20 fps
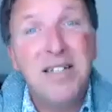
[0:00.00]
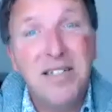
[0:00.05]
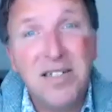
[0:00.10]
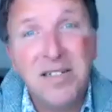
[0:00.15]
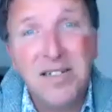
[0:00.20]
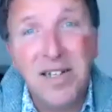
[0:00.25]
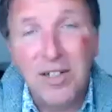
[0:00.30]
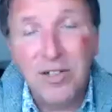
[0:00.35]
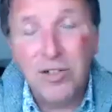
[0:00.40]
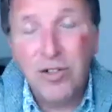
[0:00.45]

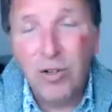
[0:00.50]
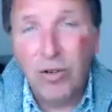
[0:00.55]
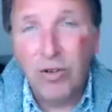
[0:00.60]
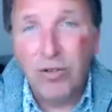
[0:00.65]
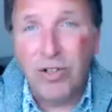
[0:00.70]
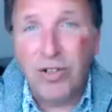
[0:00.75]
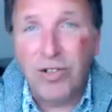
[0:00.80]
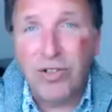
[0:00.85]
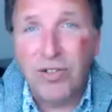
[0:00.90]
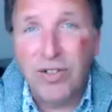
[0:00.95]
isn't it? It's
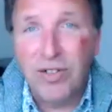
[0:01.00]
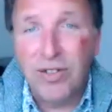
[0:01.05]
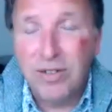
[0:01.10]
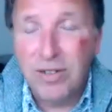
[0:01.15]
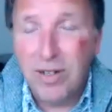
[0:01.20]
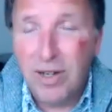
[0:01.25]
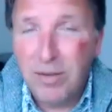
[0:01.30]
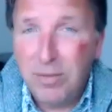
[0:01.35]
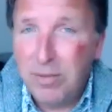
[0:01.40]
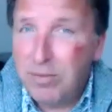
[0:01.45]
gorgeous, and
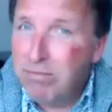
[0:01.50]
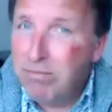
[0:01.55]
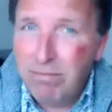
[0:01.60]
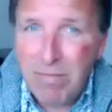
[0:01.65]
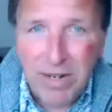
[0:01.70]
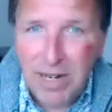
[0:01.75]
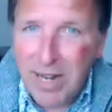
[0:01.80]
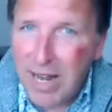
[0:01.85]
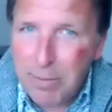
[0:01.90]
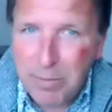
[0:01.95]
uh,
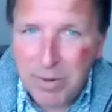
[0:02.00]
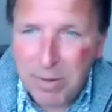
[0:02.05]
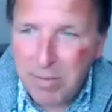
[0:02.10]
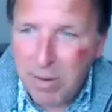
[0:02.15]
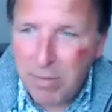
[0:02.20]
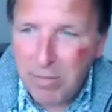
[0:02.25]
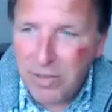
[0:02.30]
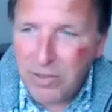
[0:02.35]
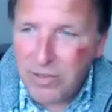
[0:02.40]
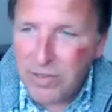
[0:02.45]
many happy
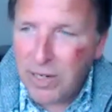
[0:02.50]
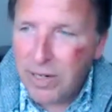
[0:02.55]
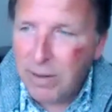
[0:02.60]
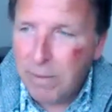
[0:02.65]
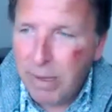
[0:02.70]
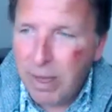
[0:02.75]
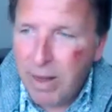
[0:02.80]
memories there.